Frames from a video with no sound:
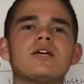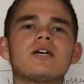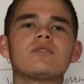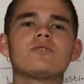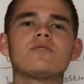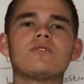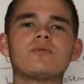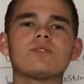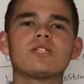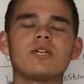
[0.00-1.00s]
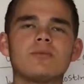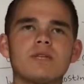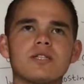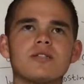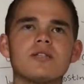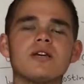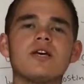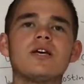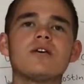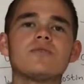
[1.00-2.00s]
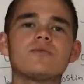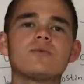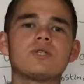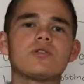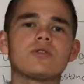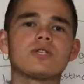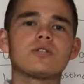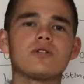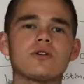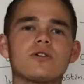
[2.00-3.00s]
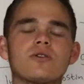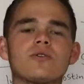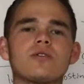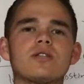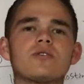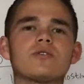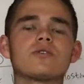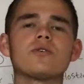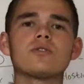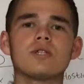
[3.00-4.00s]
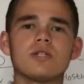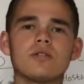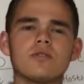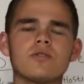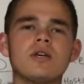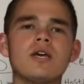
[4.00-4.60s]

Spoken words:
and you have found a CMS for which you can start creating your content on.